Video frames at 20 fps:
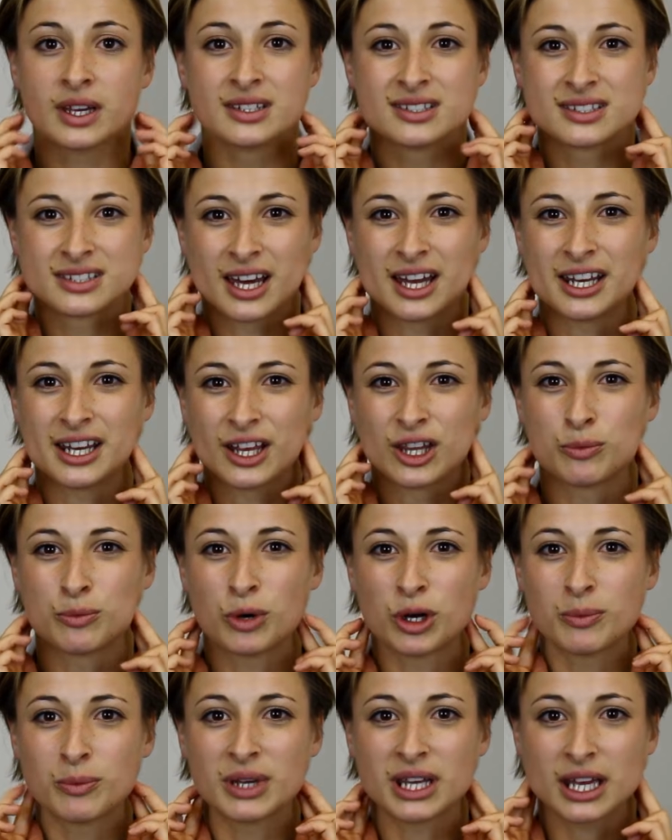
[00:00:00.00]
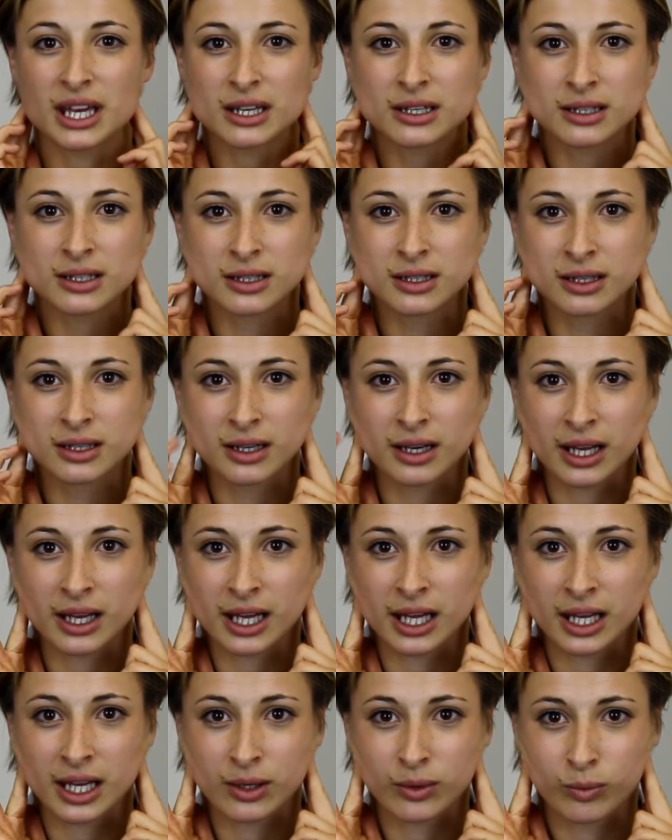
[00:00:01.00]
Starting at the bottom again
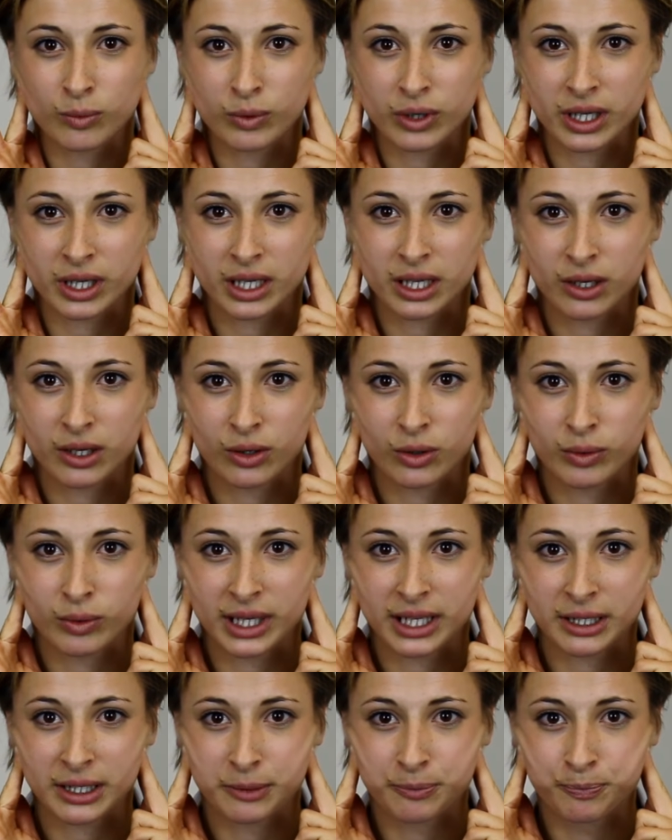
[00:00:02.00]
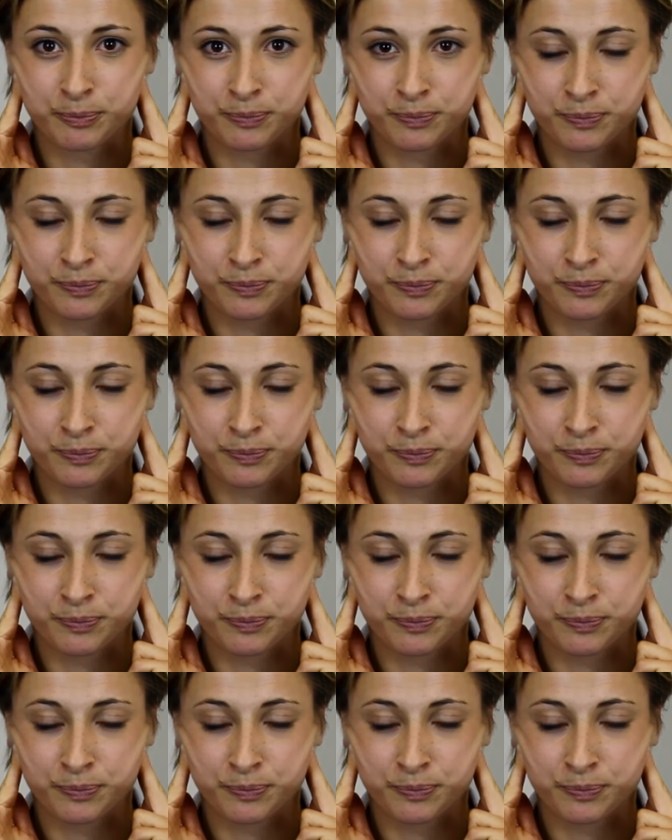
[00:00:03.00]
and working your way up.